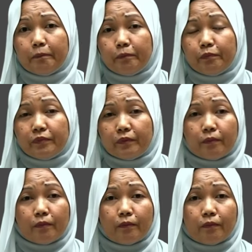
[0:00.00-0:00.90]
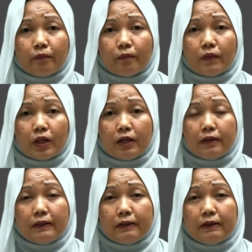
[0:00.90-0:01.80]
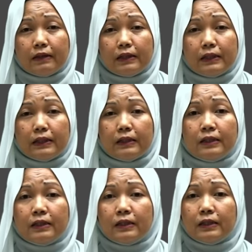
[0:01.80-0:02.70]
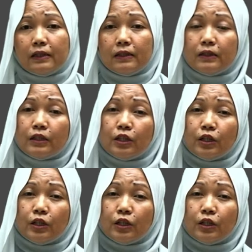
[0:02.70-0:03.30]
[no speech]